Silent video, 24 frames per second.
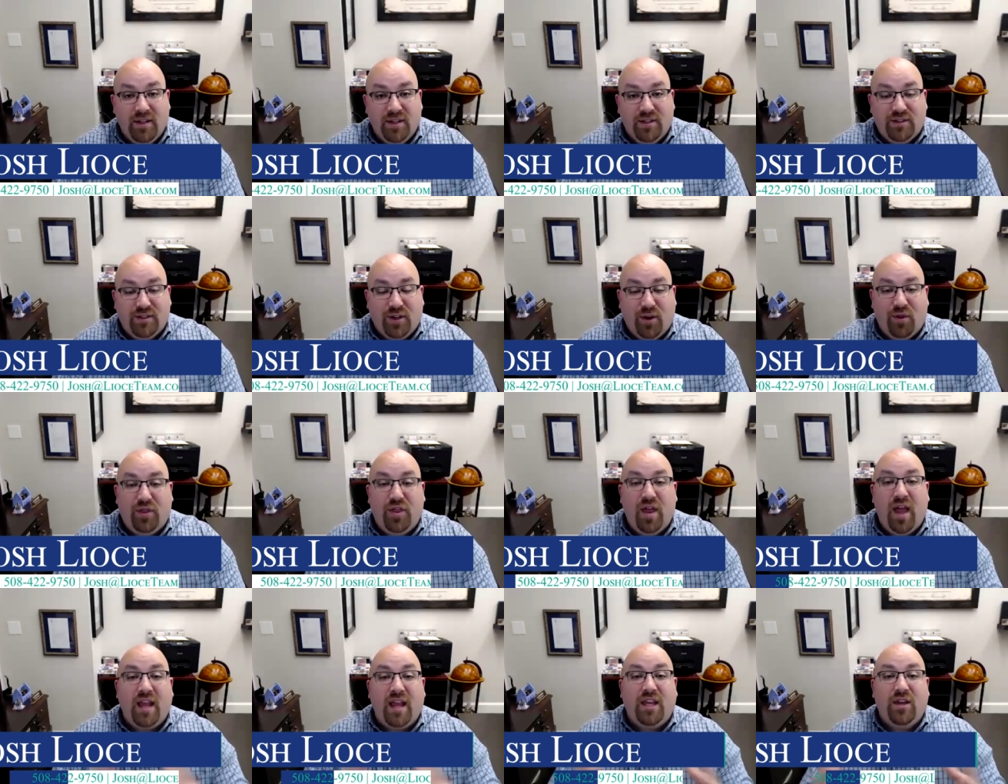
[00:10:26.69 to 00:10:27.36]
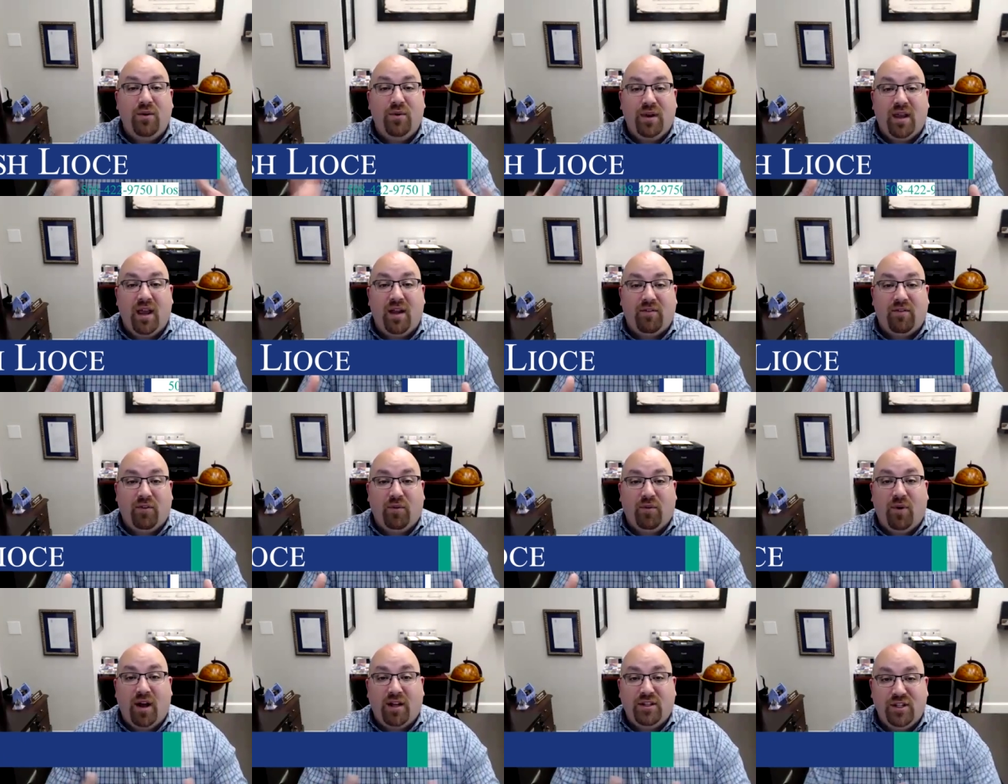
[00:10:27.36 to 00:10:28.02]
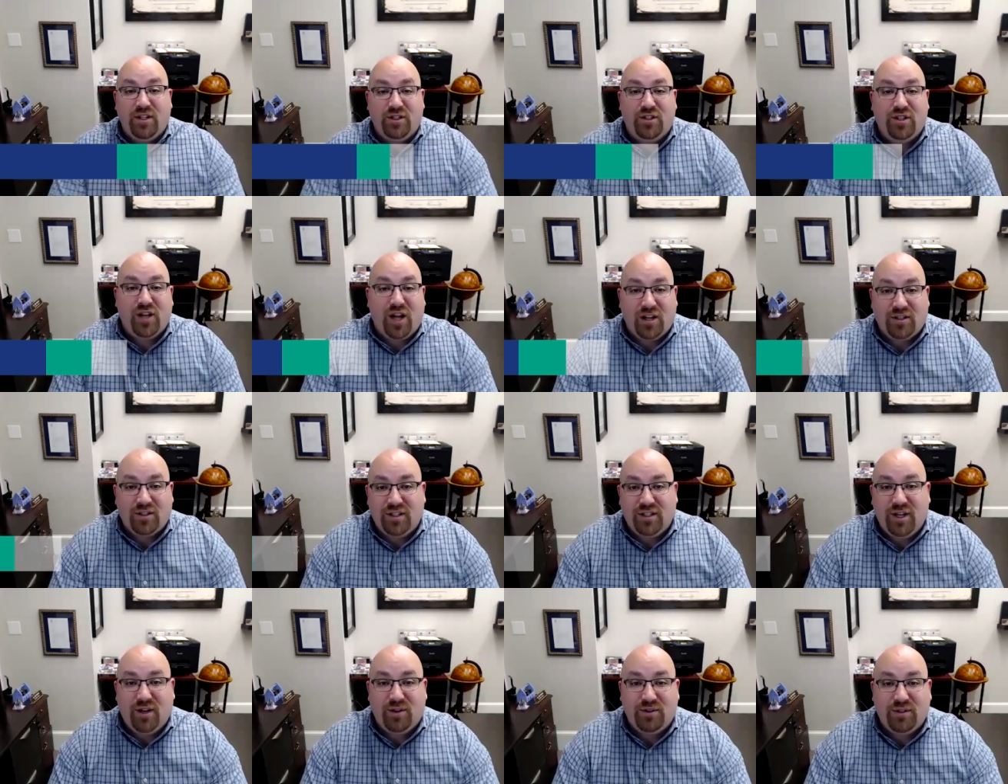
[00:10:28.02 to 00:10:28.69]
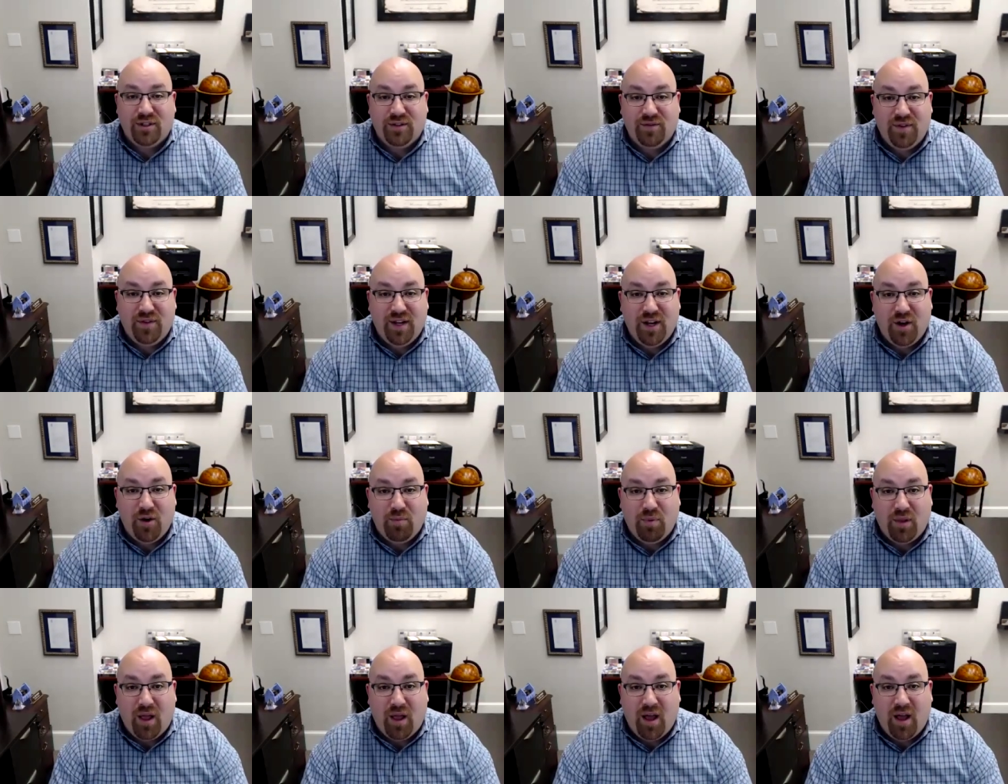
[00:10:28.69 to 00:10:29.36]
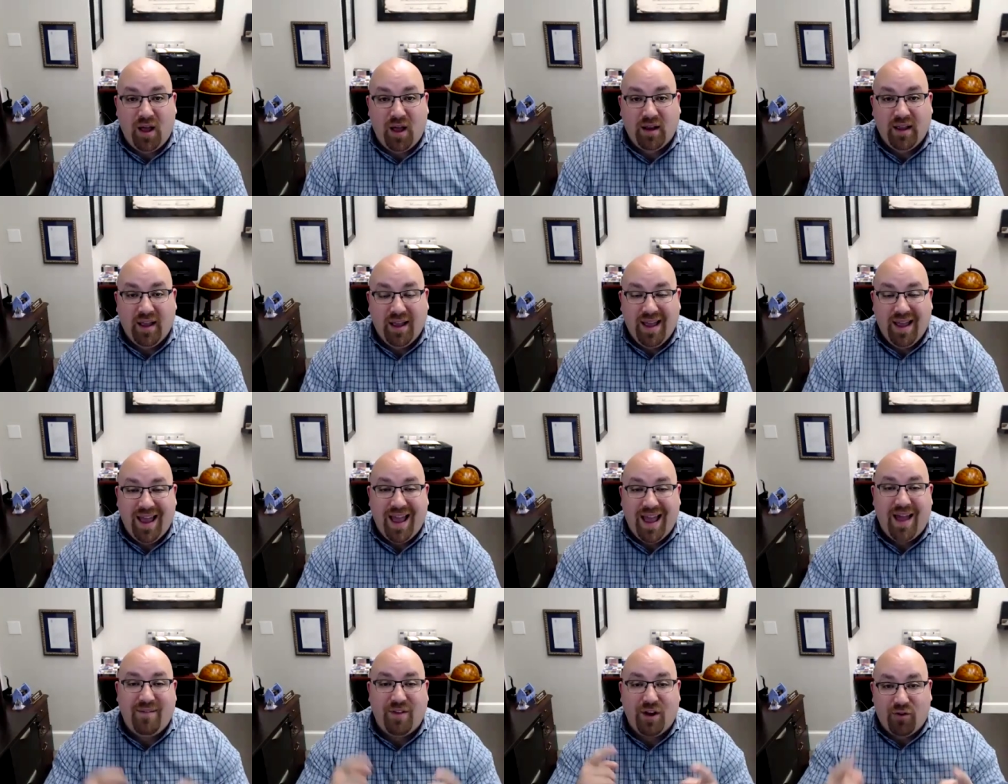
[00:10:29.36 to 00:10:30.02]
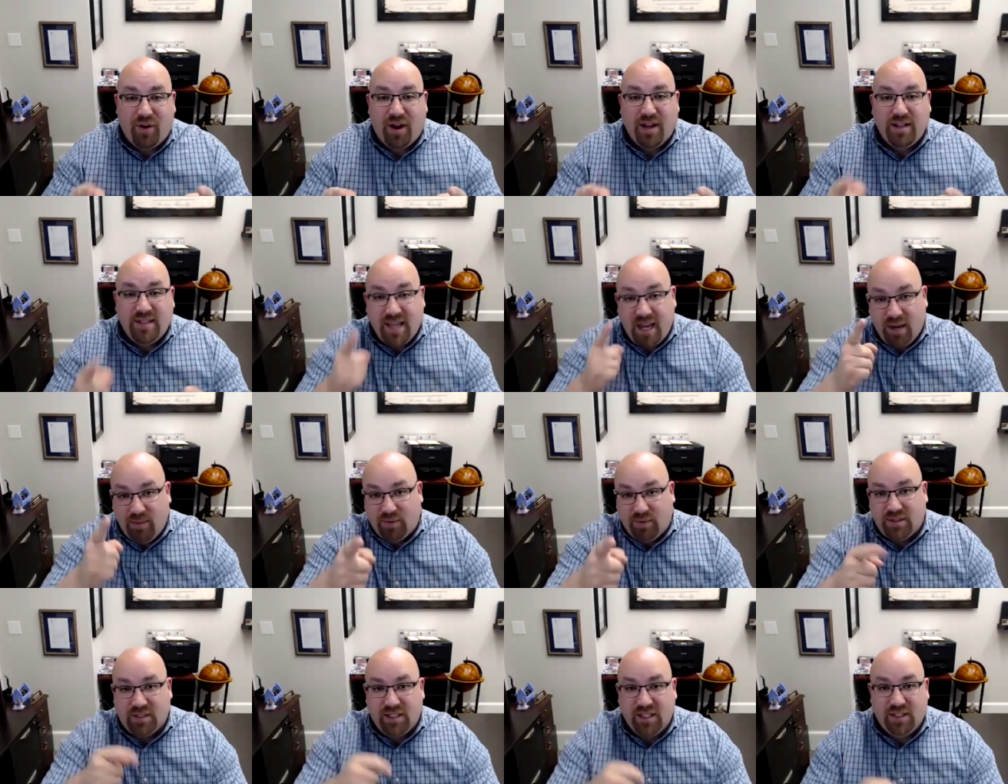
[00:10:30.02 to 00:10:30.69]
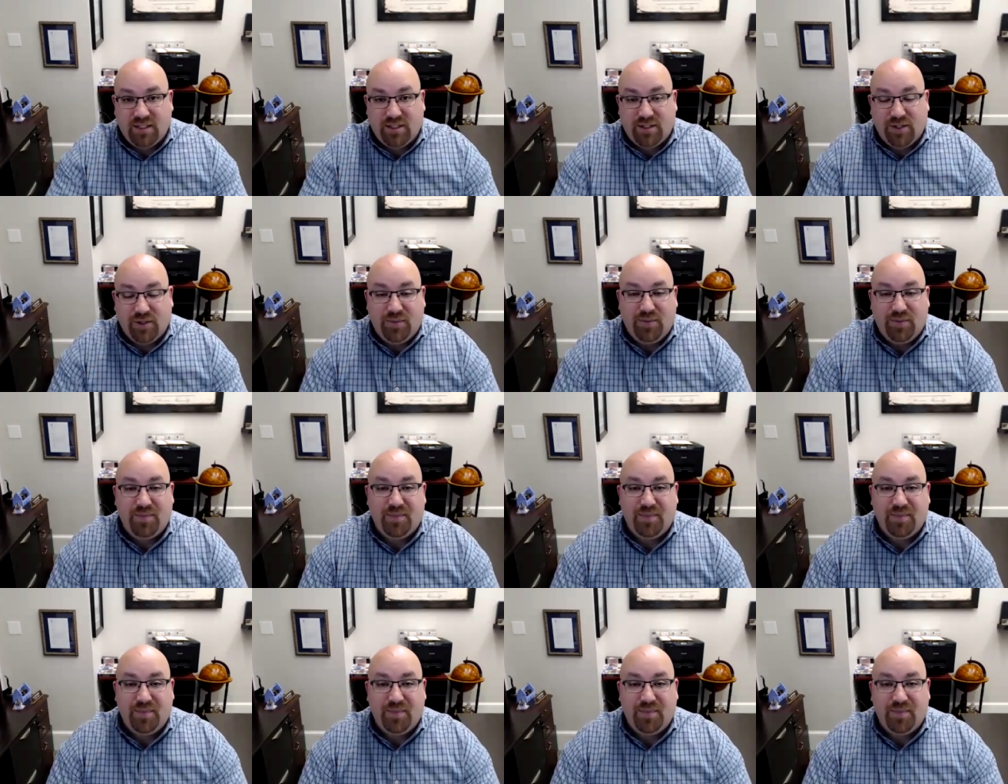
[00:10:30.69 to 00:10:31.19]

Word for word: So thank you again for watching Joshua Lioce's video blog. Have a great day and we'll see you soon.